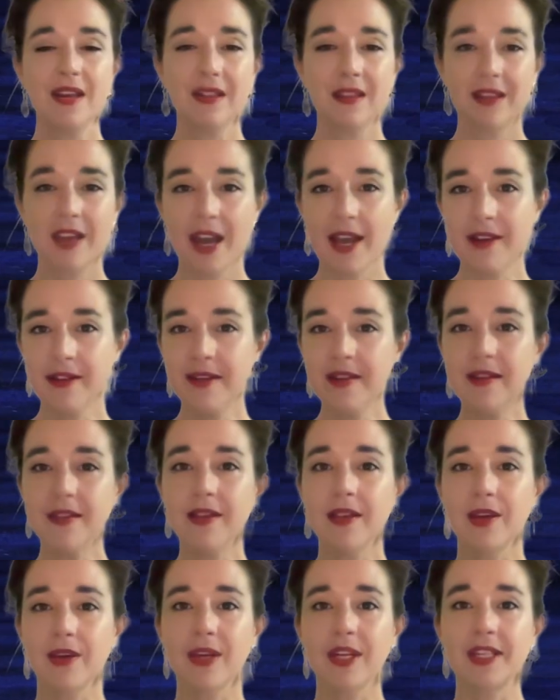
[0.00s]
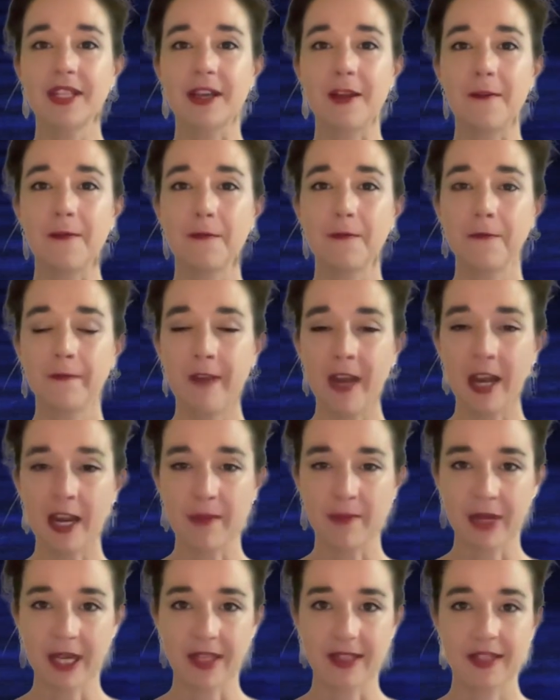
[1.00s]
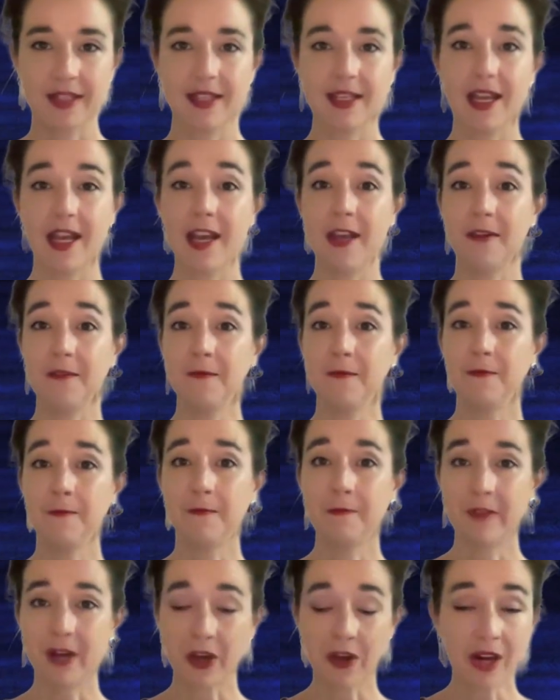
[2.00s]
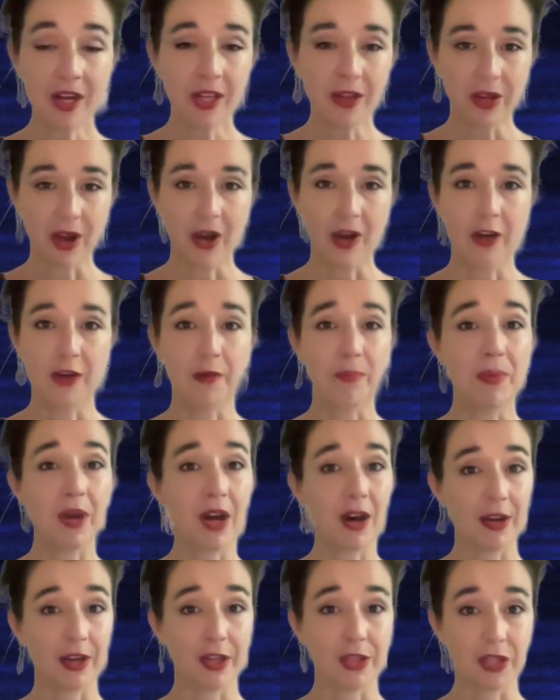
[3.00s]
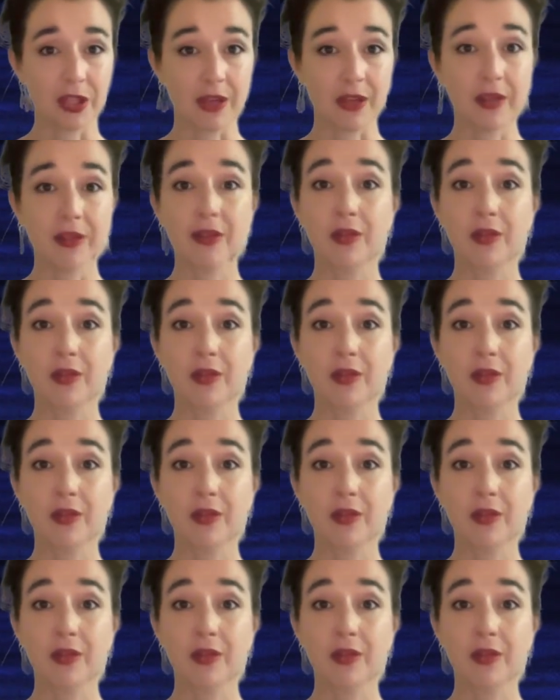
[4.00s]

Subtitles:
Then there is a famous and very long pas de deux